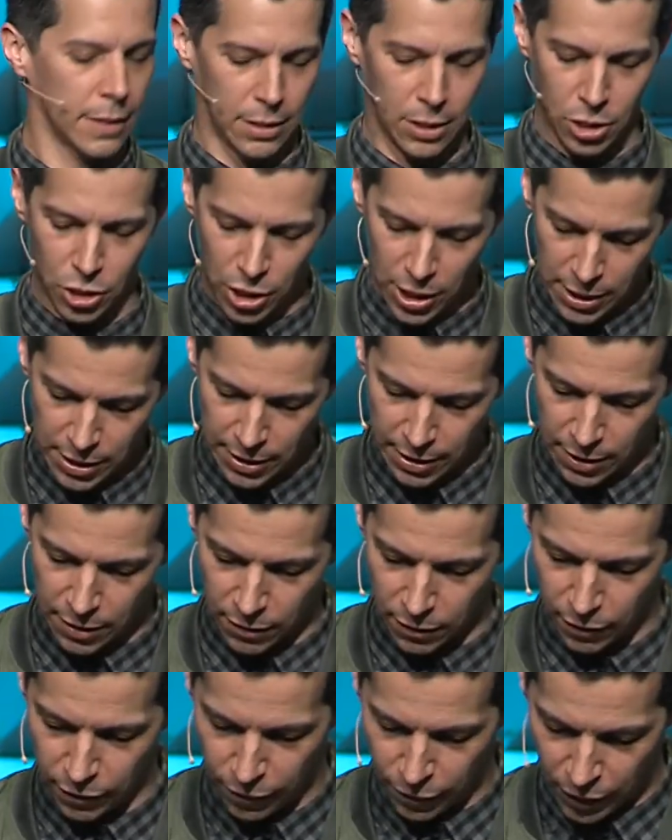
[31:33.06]
Jesus
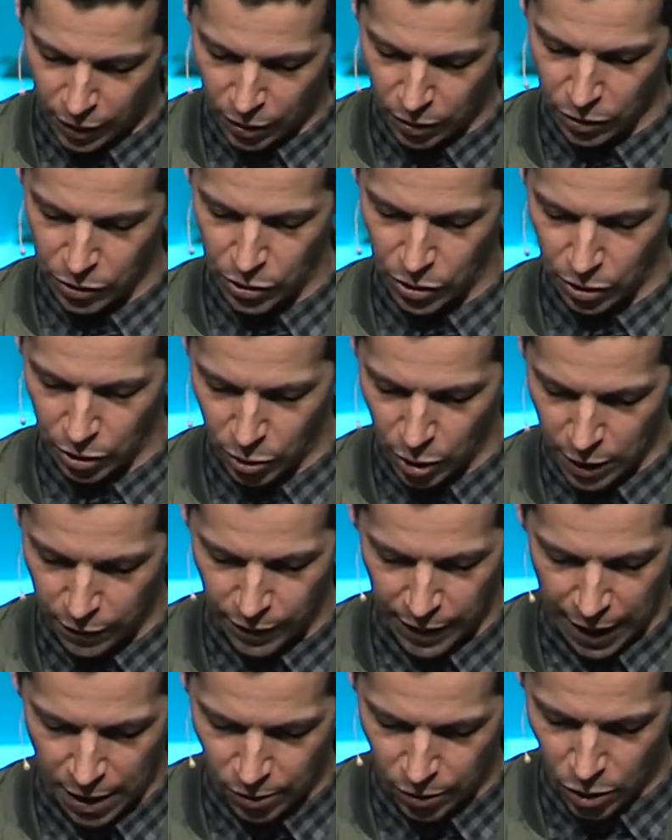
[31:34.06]
feels your grief. And
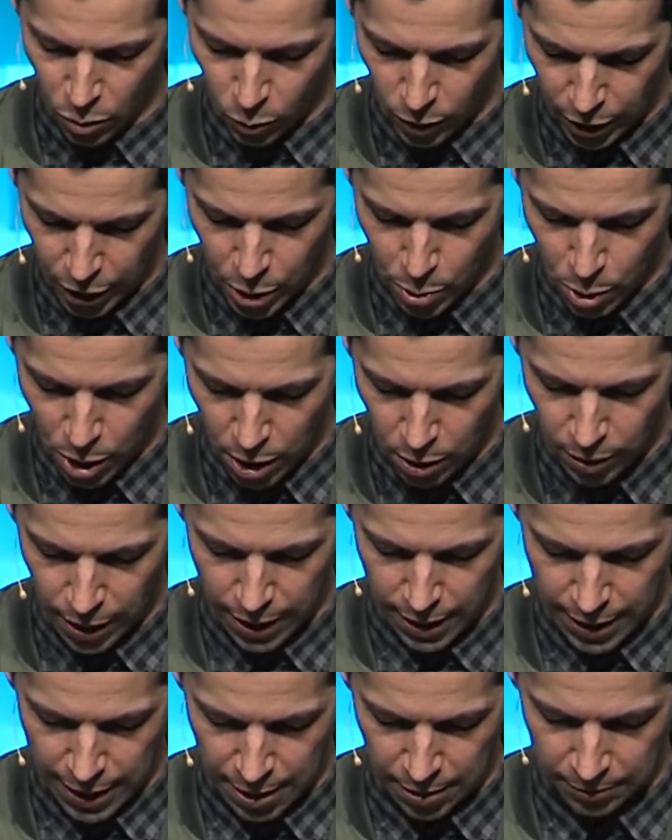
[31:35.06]
I don't know where you are
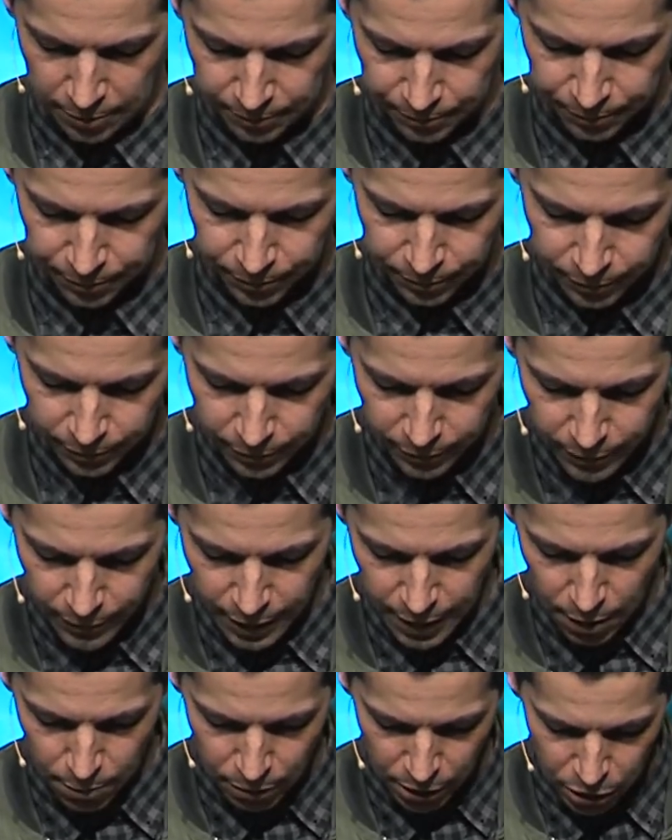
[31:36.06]
right now,
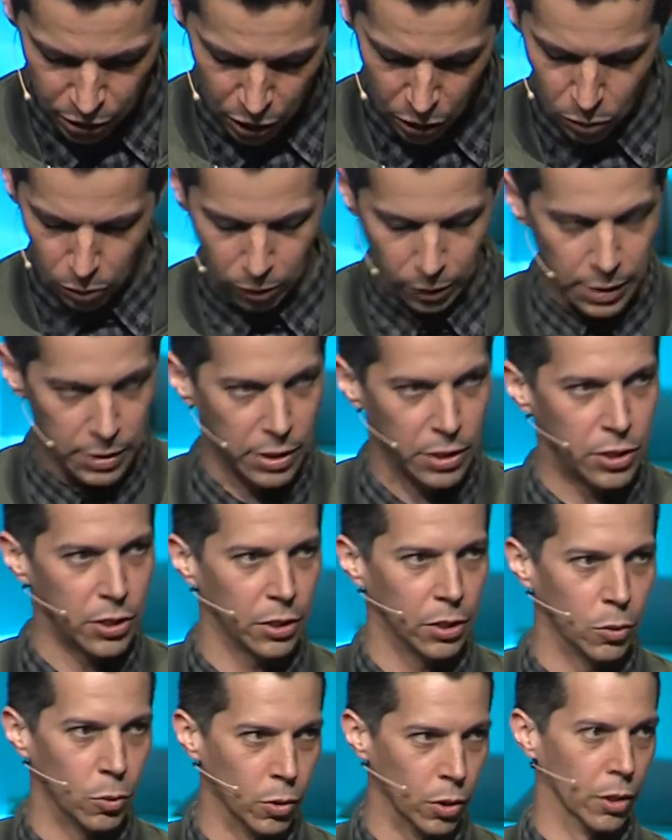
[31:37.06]
but don't listen to
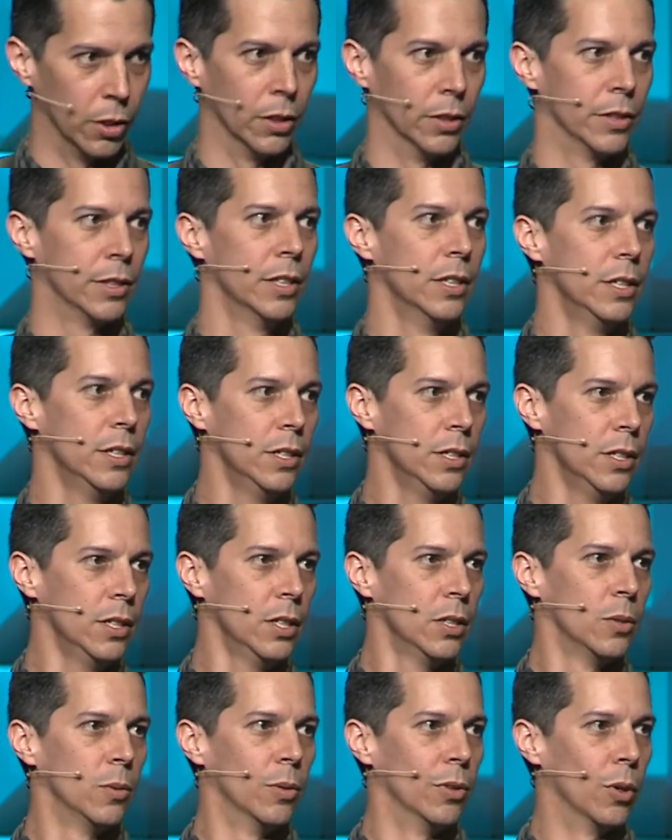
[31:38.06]
the world
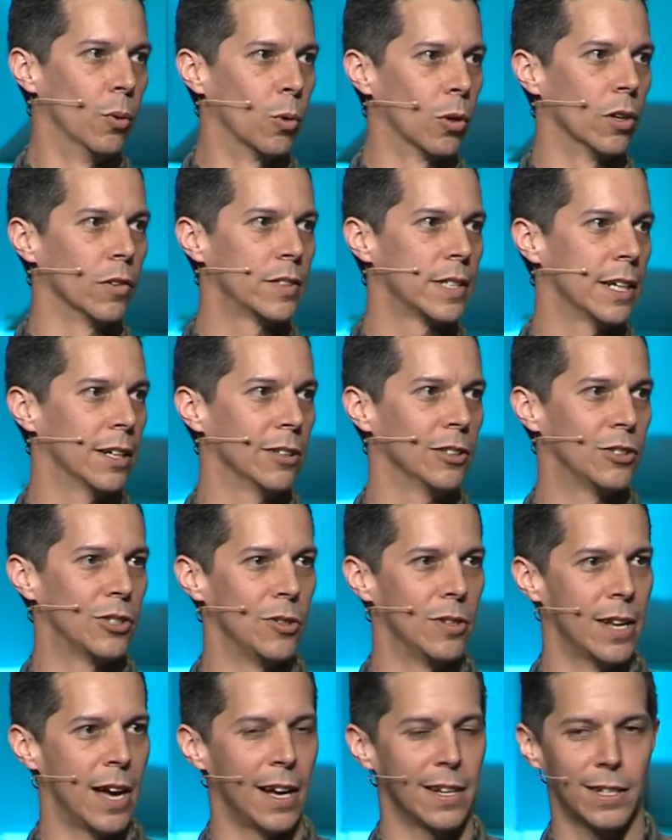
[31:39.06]
when the world tells you
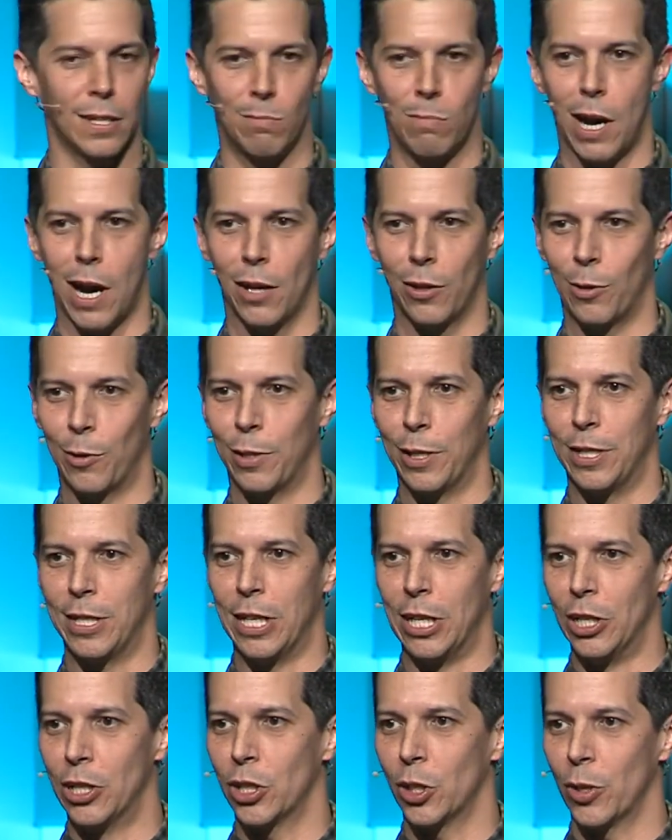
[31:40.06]
not to bother the
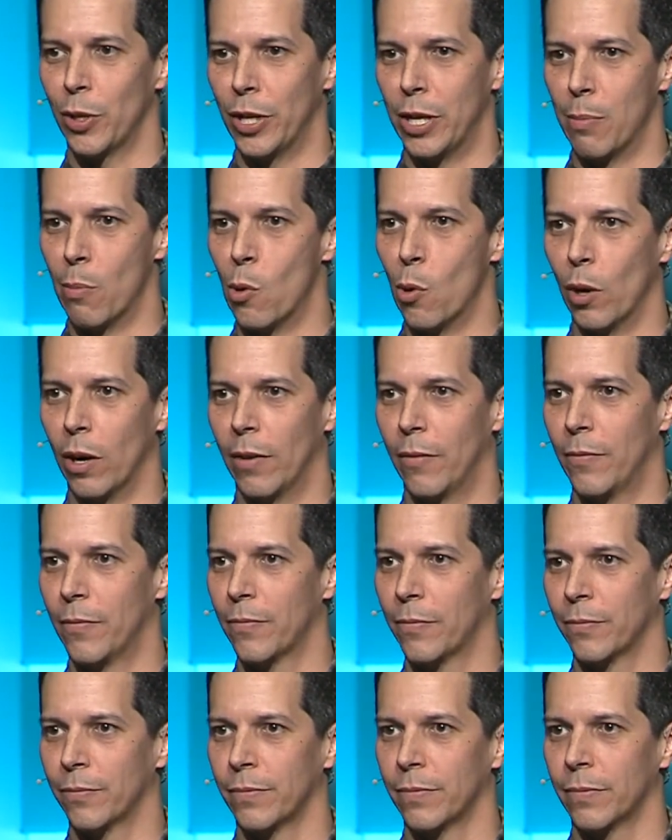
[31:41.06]
teacher anymore.
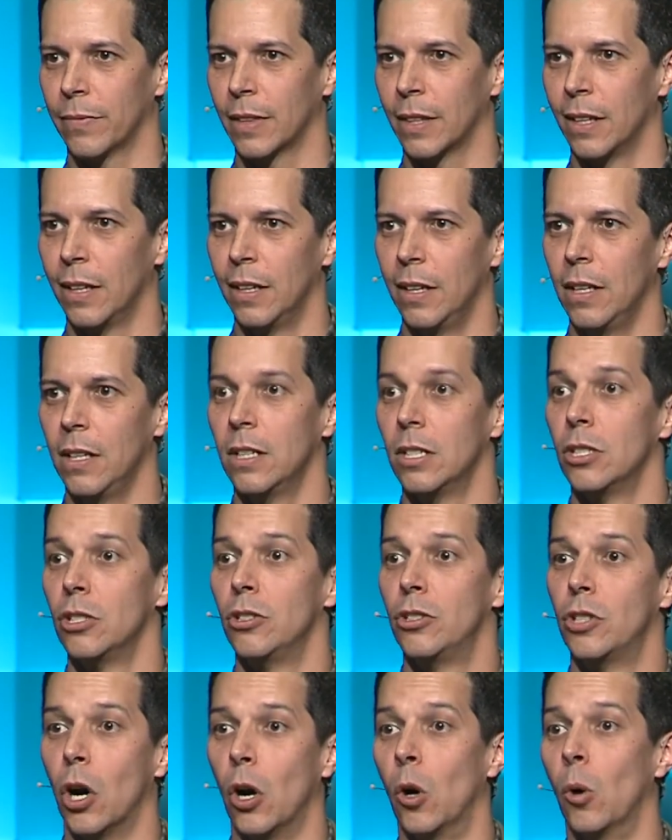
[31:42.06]

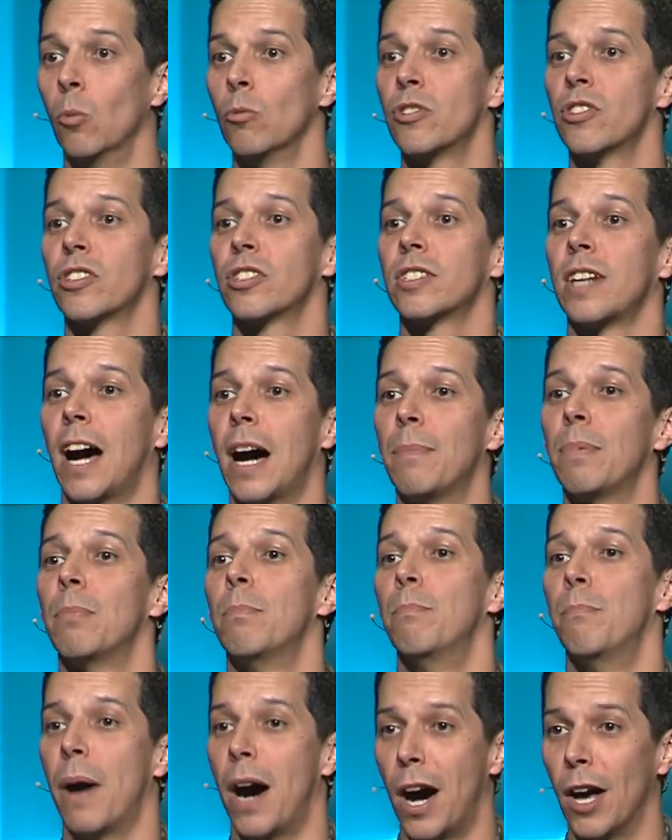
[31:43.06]
Don't
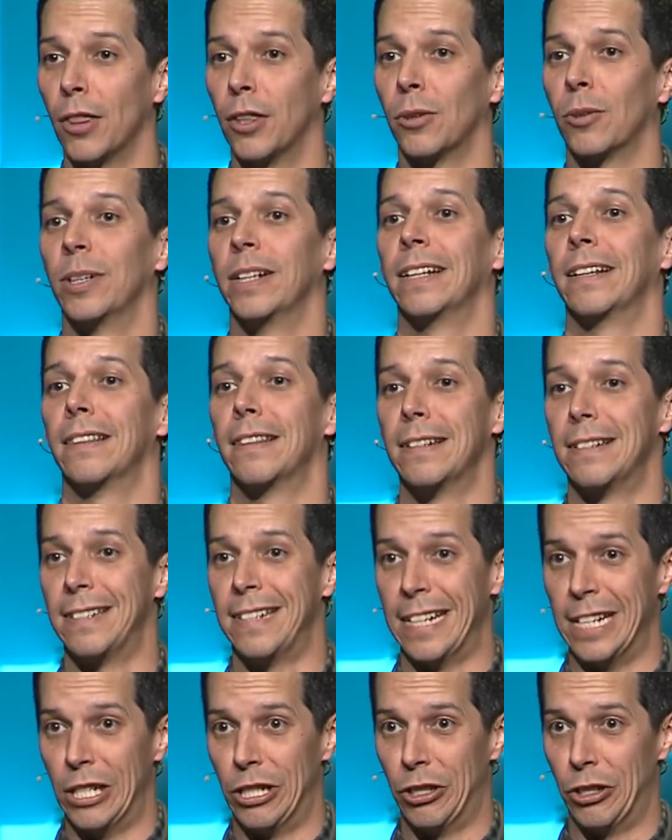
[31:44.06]
stop bothering the
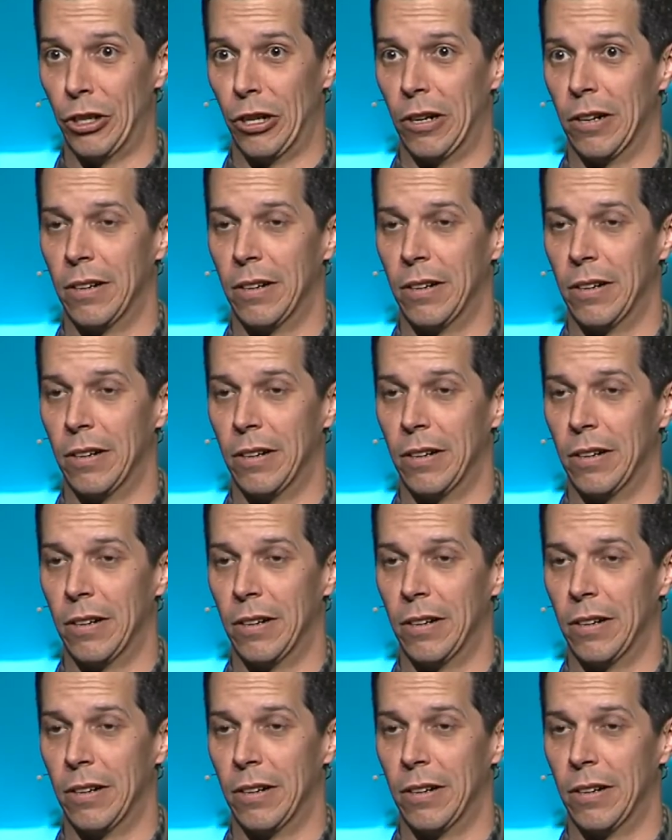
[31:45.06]
teacher.